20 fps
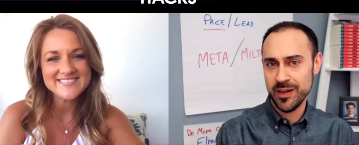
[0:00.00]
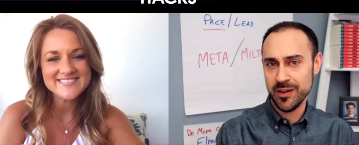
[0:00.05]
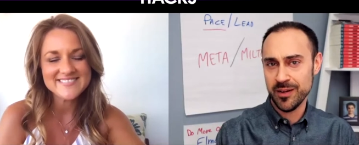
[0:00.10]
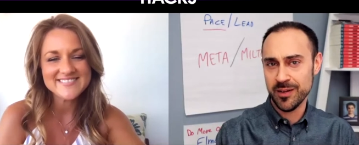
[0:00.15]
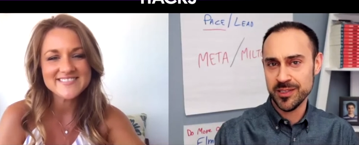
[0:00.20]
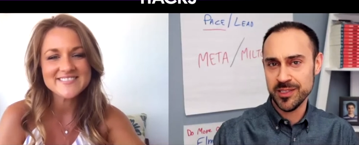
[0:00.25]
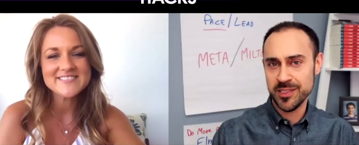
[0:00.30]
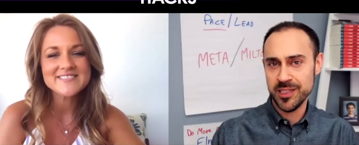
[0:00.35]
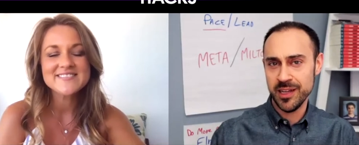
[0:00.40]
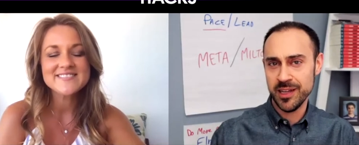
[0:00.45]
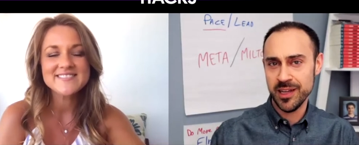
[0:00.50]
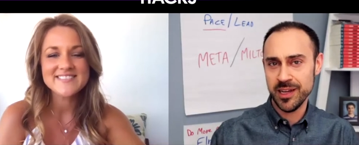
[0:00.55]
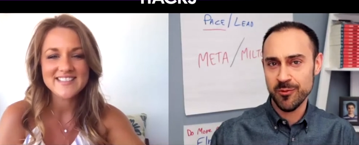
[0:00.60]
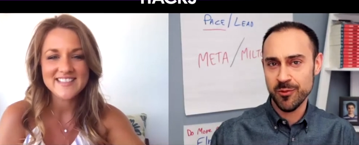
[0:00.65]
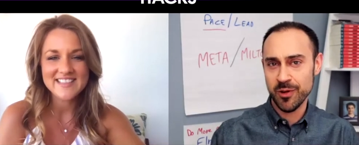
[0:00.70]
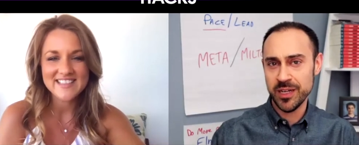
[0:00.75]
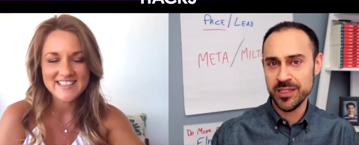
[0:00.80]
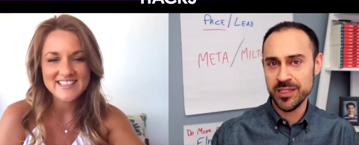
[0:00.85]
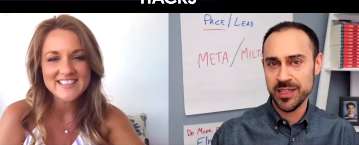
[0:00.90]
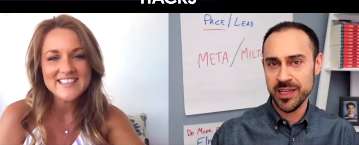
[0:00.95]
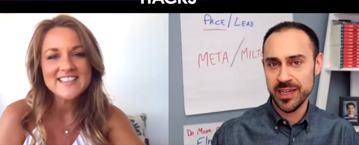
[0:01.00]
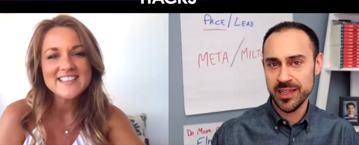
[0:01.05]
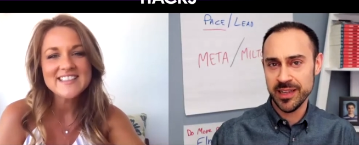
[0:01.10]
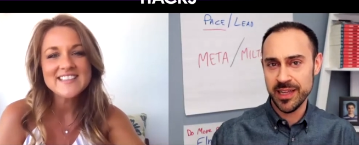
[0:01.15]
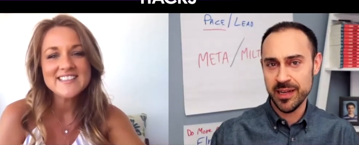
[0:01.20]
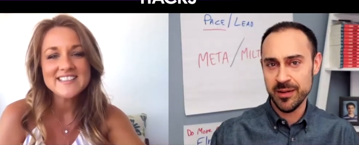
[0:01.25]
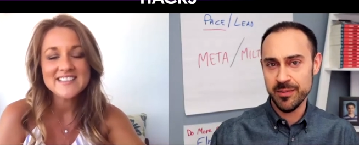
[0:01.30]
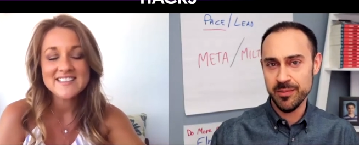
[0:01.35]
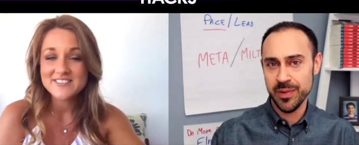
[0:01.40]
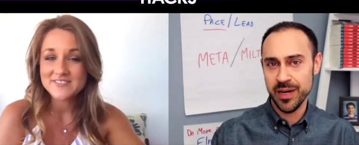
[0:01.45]
Speaker 1: on selling, renting, and
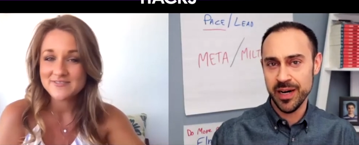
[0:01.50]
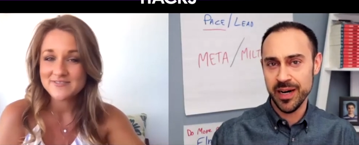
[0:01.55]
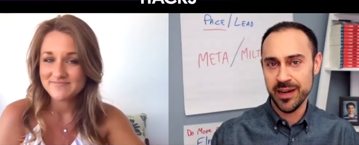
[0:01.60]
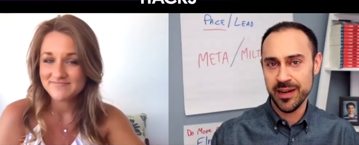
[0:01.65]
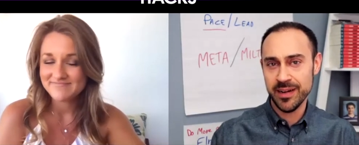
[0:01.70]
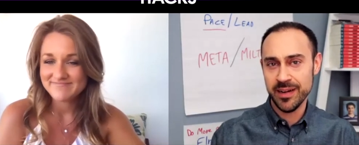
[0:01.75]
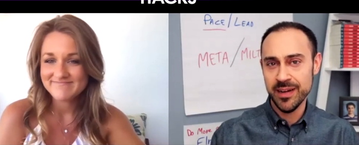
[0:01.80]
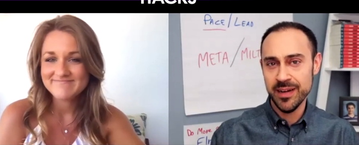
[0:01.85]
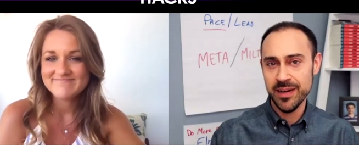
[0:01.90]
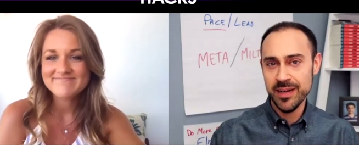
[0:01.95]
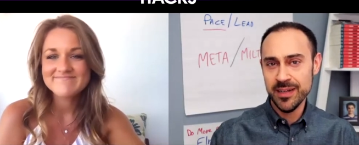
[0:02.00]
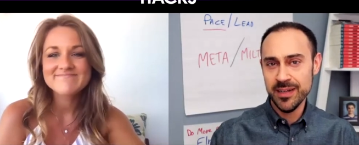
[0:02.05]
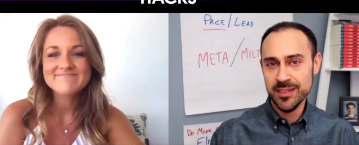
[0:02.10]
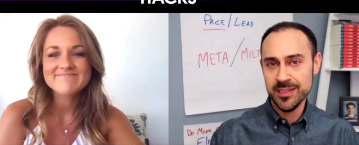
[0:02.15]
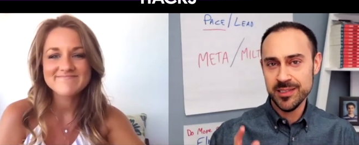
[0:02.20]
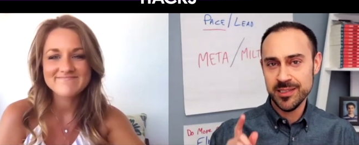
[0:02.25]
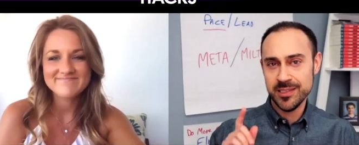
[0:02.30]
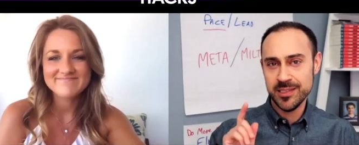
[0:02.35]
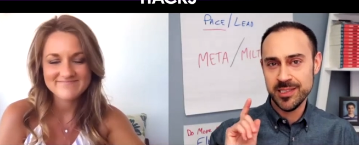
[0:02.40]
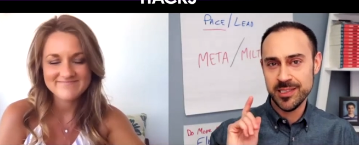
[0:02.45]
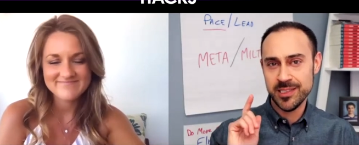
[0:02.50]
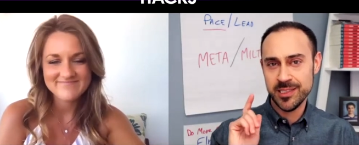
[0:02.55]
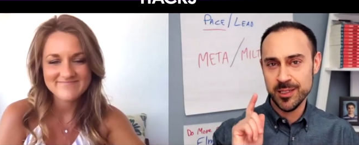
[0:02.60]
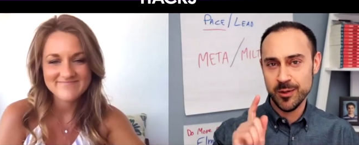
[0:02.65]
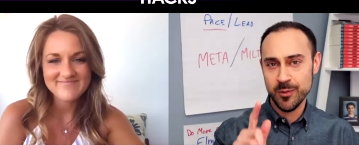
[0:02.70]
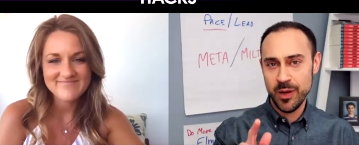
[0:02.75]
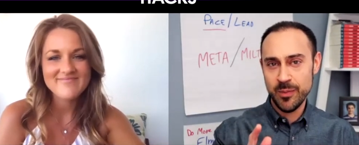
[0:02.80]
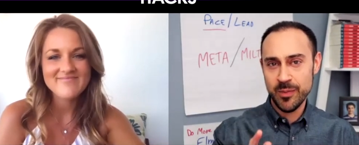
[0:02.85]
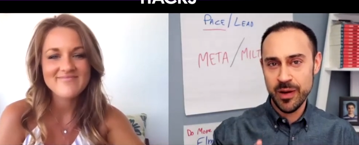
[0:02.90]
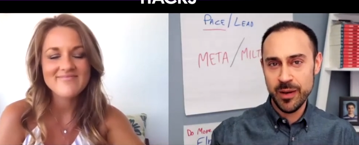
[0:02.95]
then buying. So
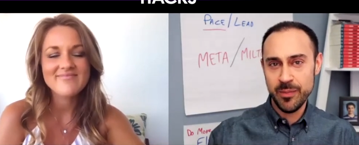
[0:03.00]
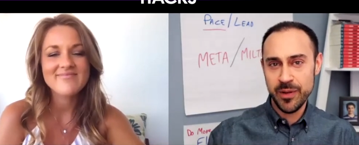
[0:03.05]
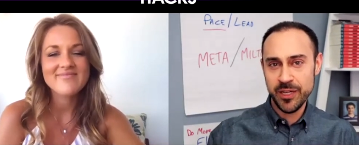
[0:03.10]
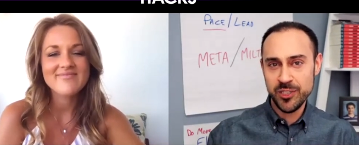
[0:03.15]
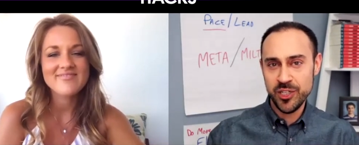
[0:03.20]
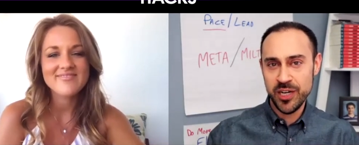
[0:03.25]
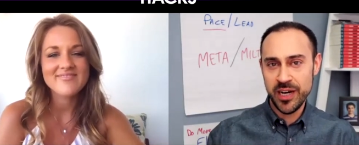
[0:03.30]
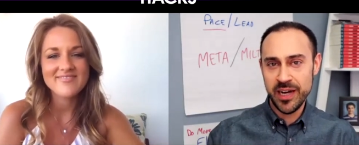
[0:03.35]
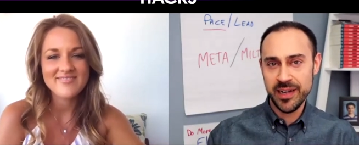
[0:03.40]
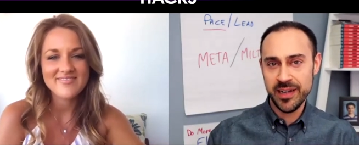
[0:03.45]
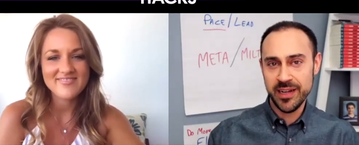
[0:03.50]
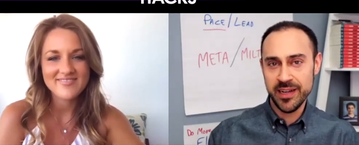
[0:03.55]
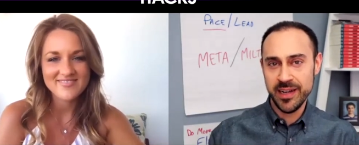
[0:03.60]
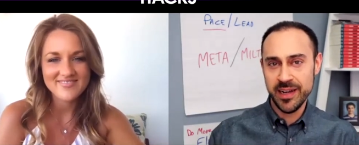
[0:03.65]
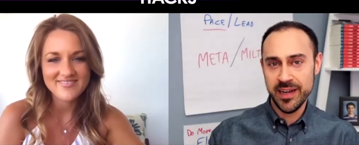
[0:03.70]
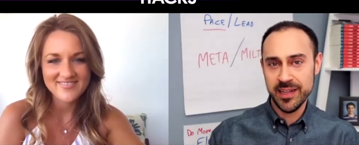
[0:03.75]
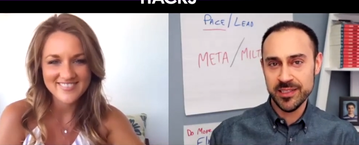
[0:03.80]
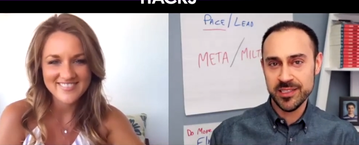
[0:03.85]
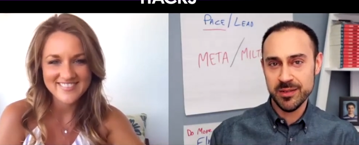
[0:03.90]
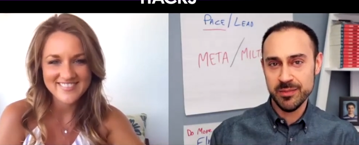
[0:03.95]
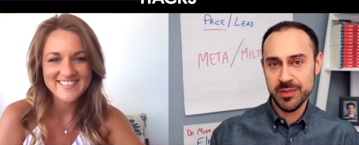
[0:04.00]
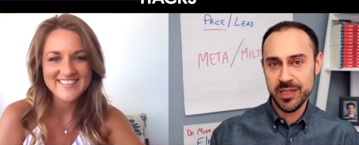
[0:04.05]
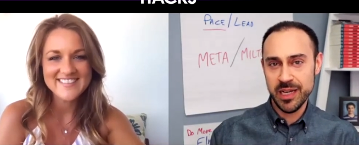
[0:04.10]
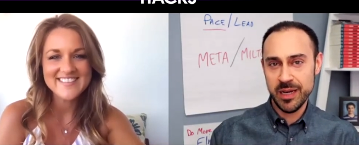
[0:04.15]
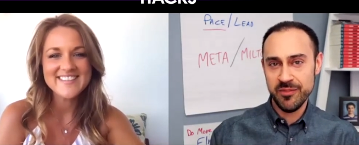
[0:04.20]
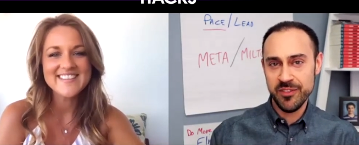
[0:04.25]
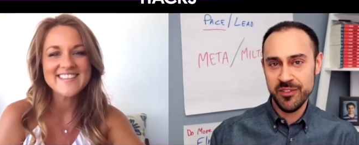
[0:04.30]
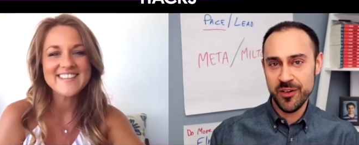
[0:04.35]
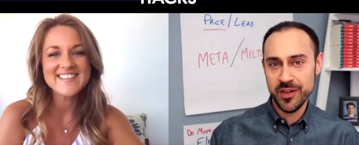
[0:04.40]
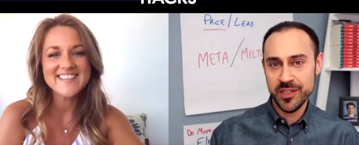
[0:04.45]
we might be chatting again
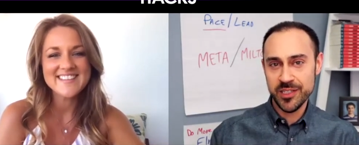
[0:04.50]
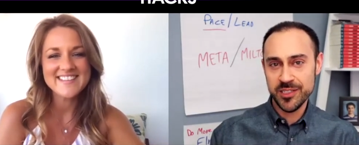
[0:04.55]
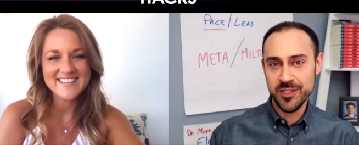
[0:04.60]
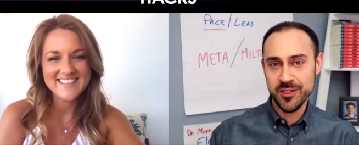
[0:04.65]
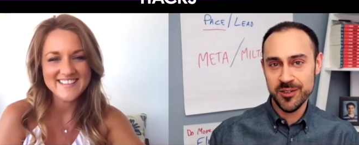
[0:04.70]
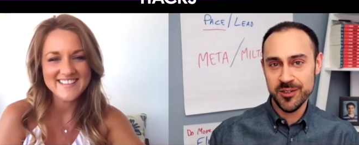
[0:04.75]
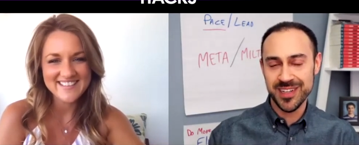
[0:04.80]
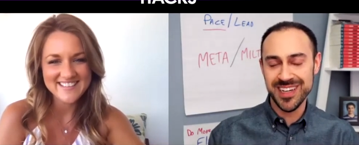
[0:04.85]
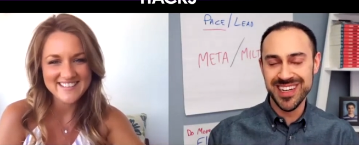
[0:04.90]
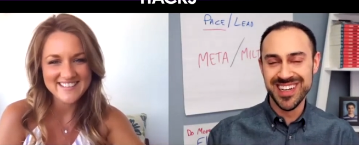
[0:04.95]
sometime very soon.